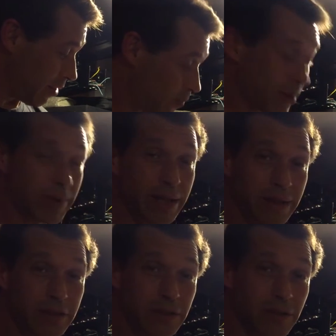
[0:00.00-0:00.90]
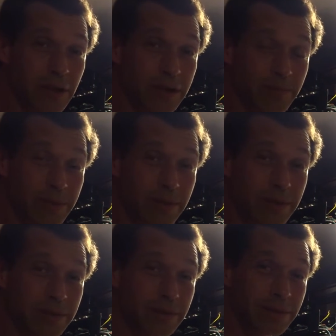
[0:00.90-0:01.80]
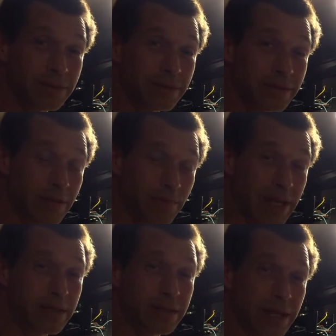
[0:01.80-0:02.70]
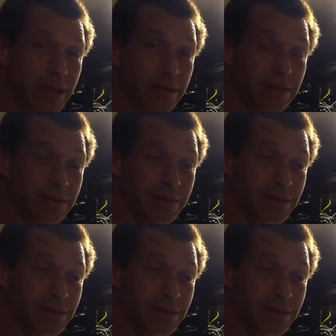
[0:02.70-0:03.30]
Hope I'm getting this across, because it may sound